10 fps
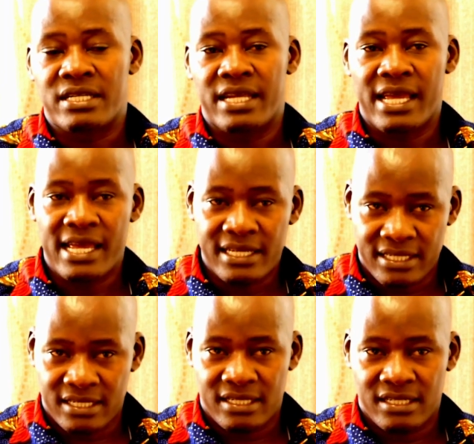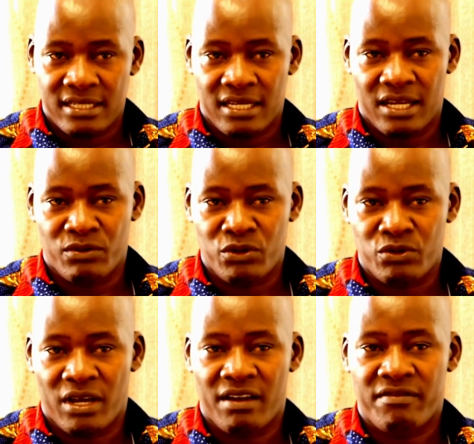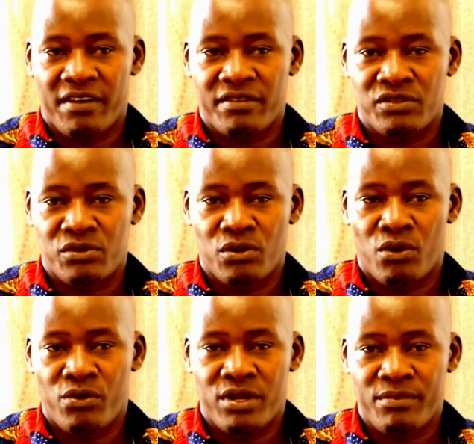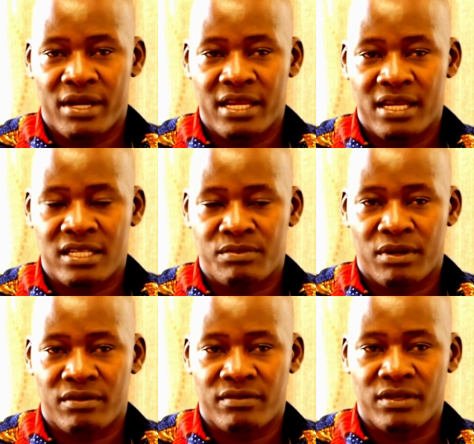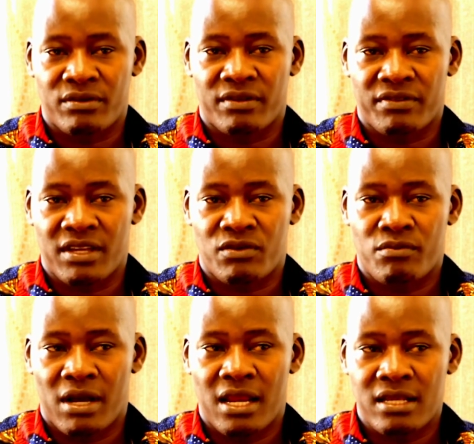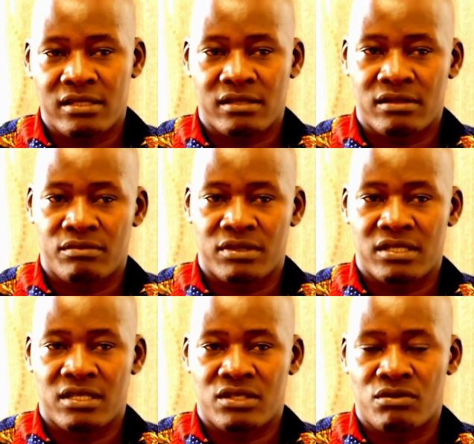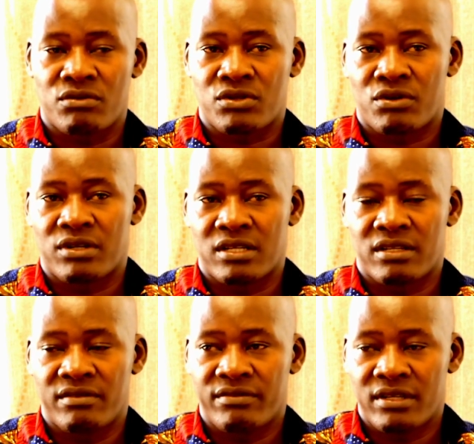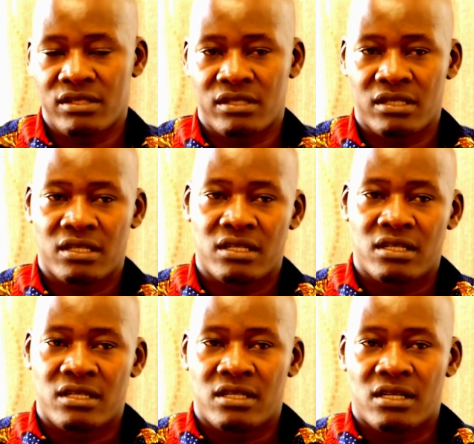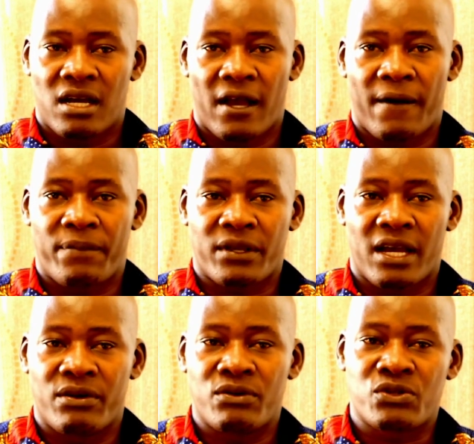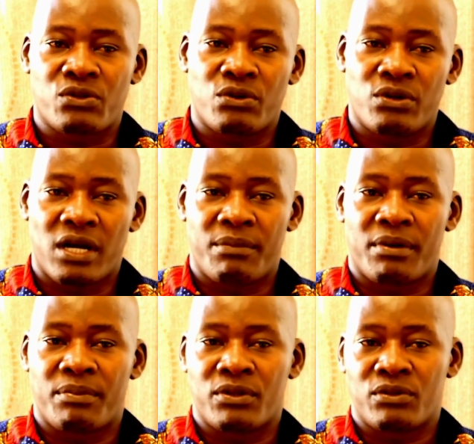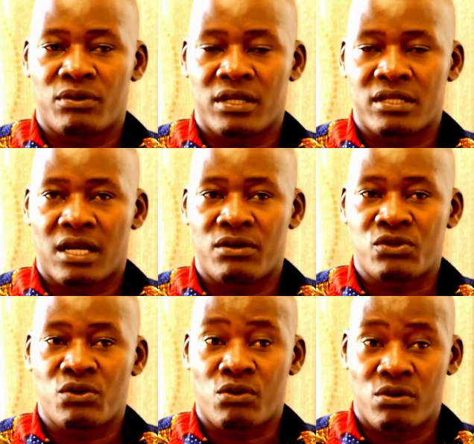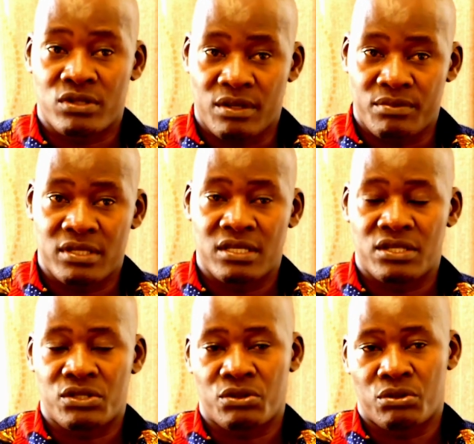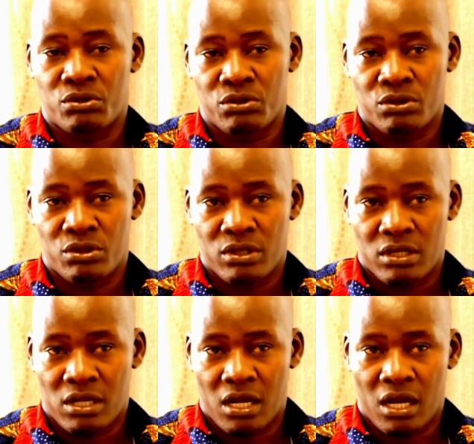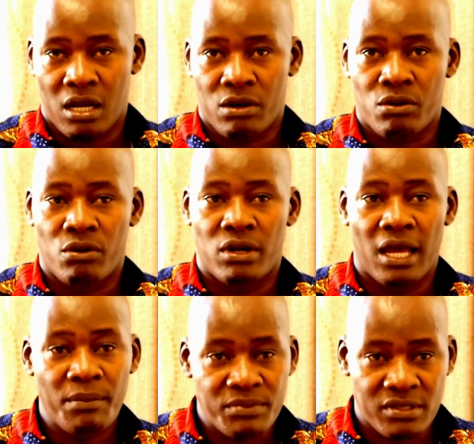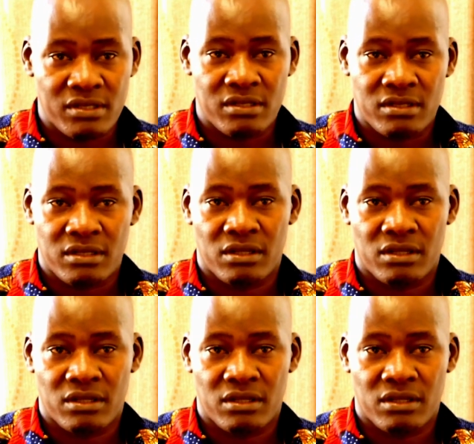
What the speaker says: debt and what you have as your own money, as part of the failure to balance, business gurus call it leverage, can also cause a business to collapse,